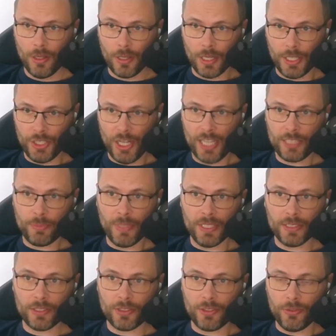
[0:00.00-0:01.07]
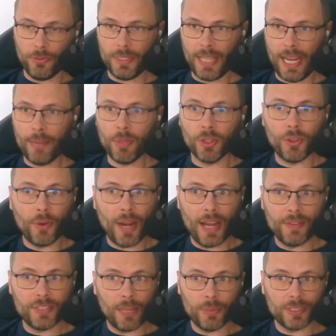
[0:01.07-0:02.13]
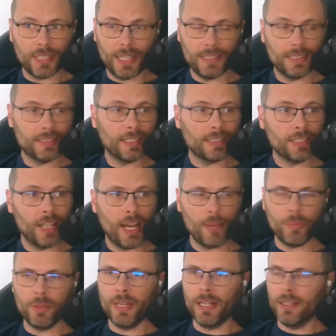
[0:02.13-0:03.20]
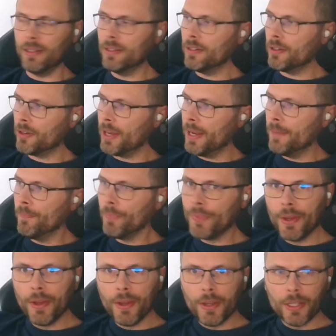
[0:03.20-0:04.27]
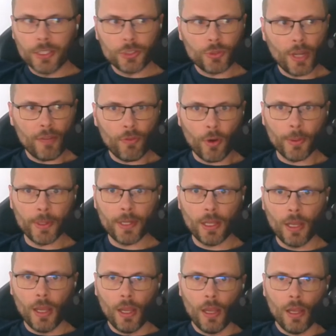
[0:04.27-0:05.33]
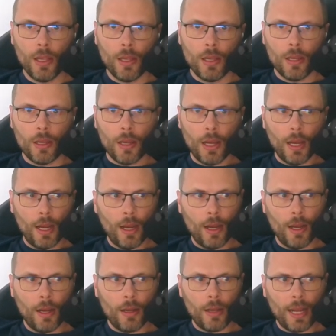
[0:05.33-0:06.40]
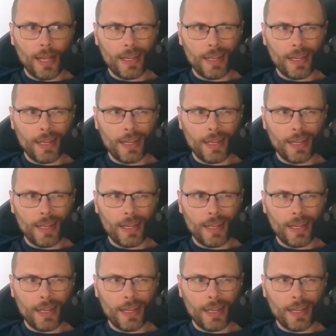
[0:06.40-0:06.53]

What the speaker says: adjustments to table-derived sample sizes is not permitted. Okay, straightforward. I'm